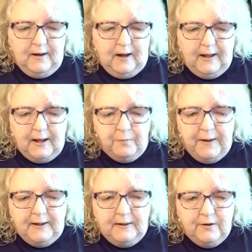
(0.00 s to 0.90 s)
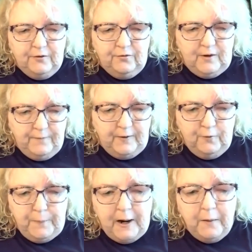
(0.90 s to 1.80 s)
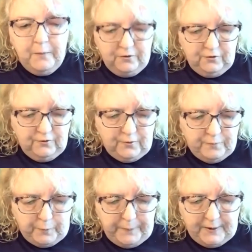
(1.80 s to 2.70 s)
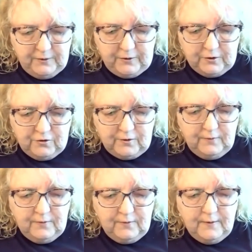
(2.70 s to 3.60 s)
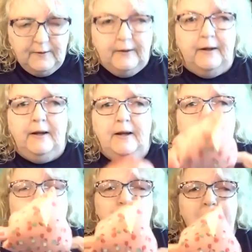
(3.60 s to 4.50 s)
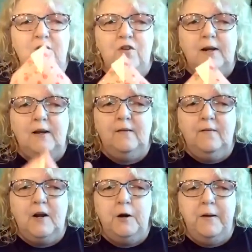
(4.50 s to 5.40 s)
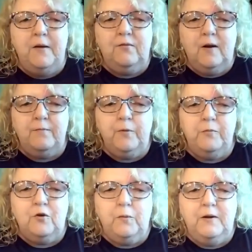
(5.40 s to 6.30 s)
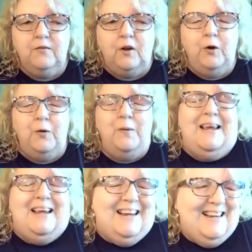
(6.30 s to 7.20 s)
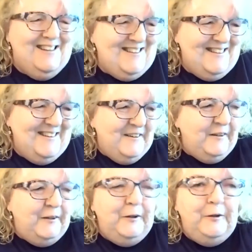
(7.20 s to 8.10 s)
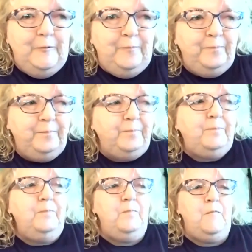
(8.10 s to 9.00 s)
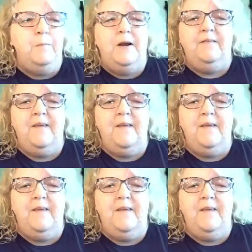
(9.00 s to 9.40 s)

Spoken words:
little stuffies, but I always use them for pin cushions. Here's my chicken that I messed up from Teresa Louise. But I